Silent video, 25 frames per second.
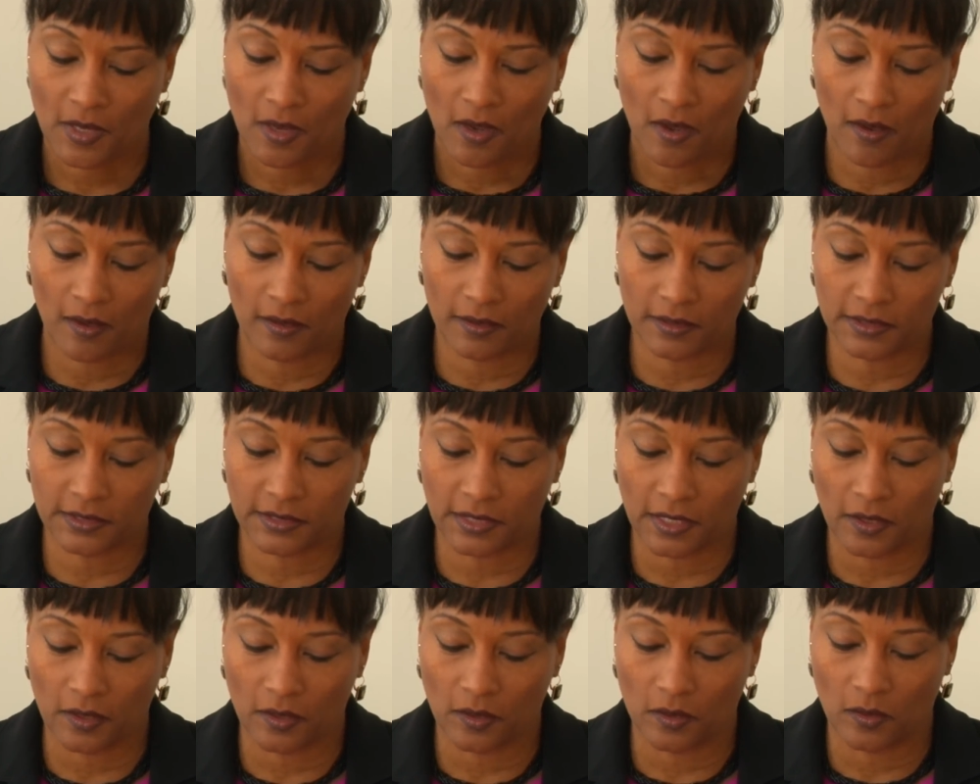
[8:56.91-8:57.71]

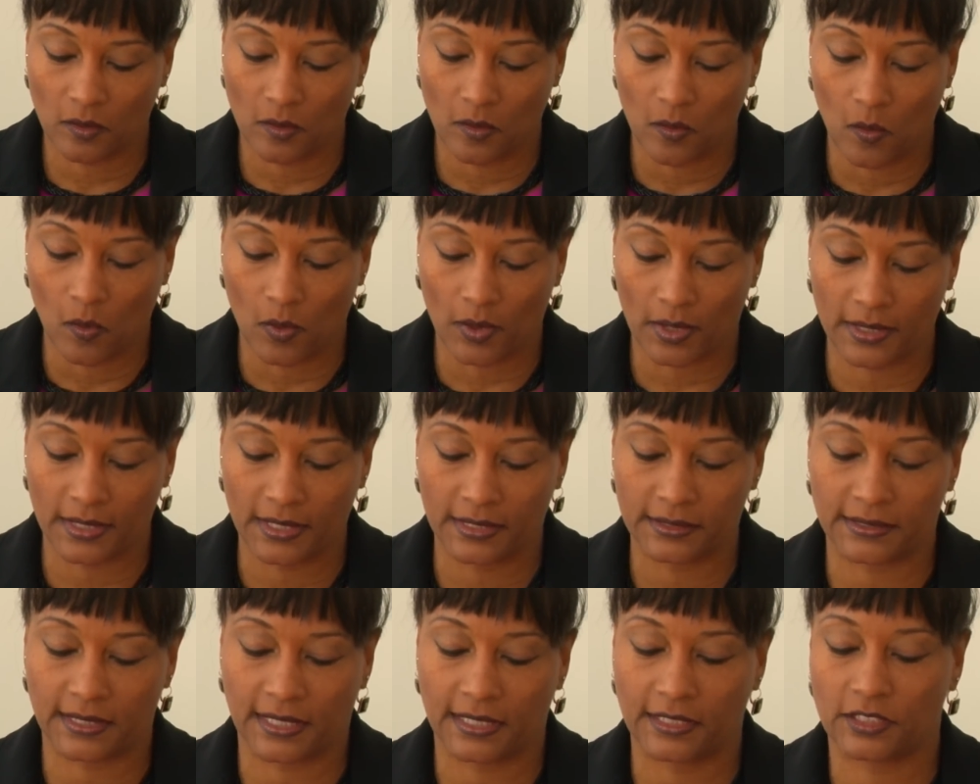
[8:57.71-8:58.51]
Also,
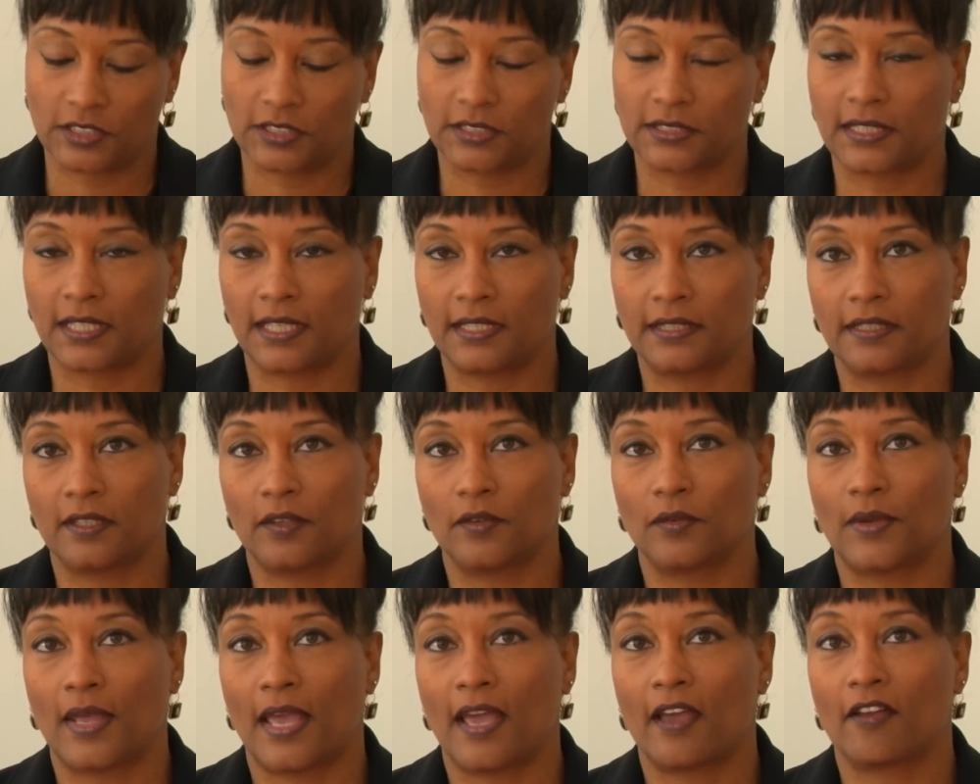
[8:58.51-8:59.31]
organizations that
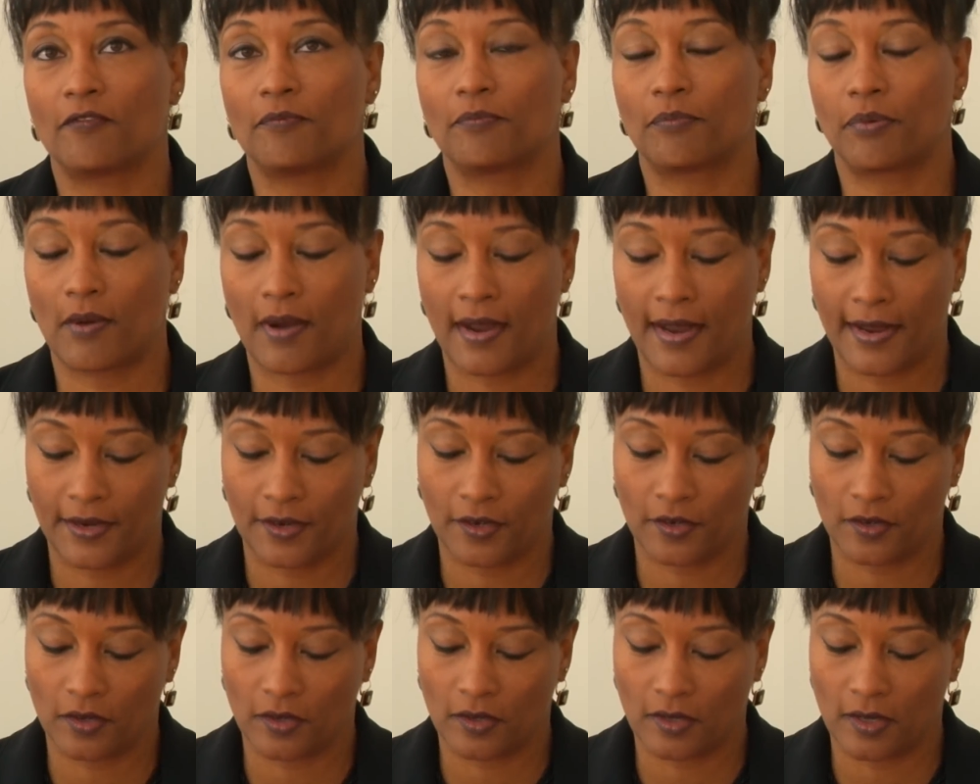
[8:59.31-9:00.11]
don't have
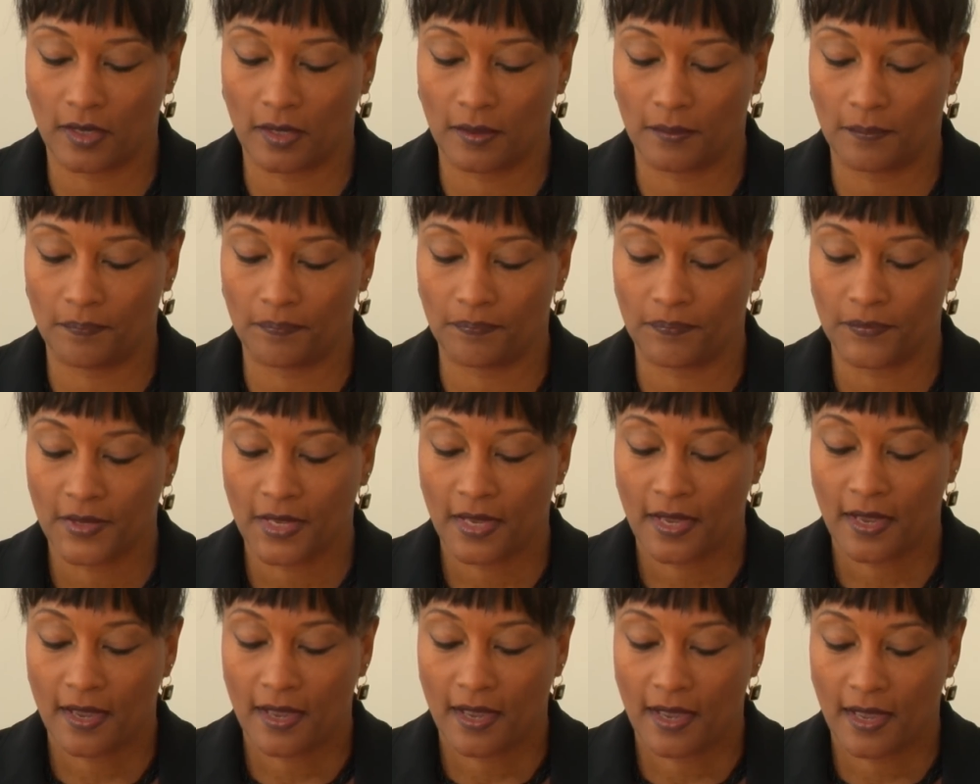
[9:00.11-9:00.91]
prior
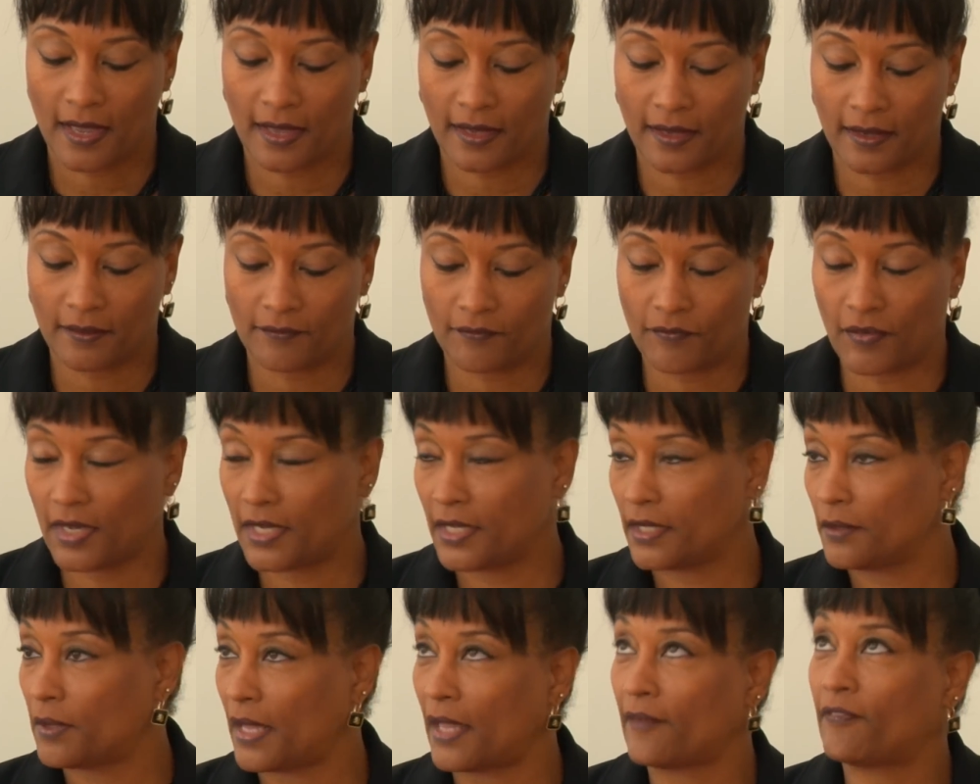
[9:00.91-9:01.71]

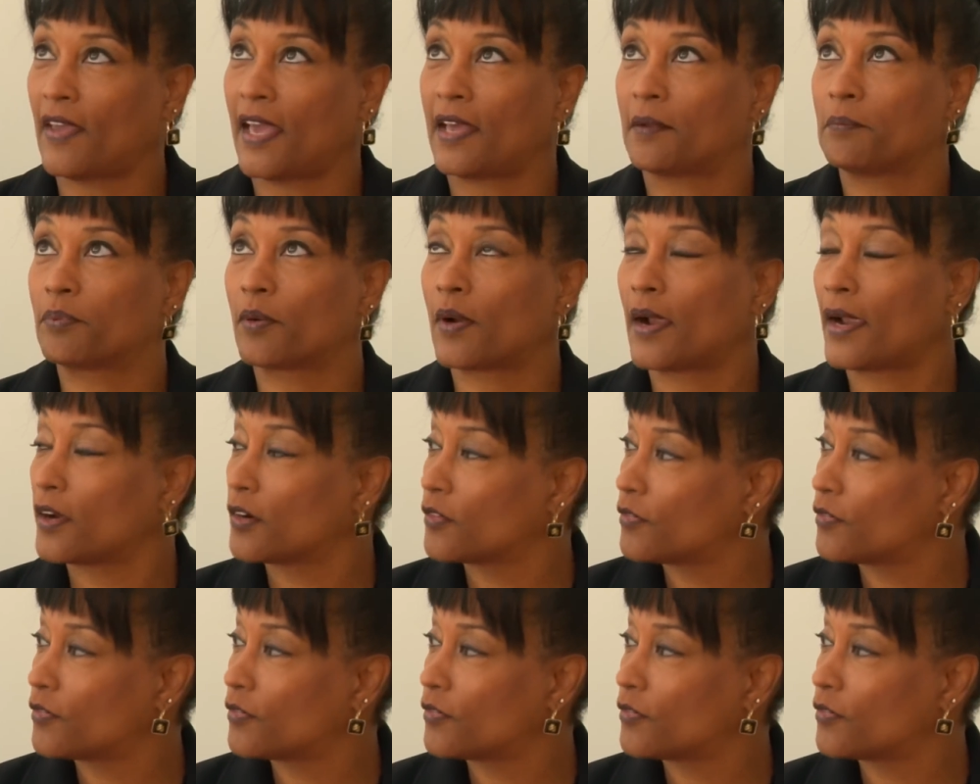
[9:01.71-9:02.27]
they've had prior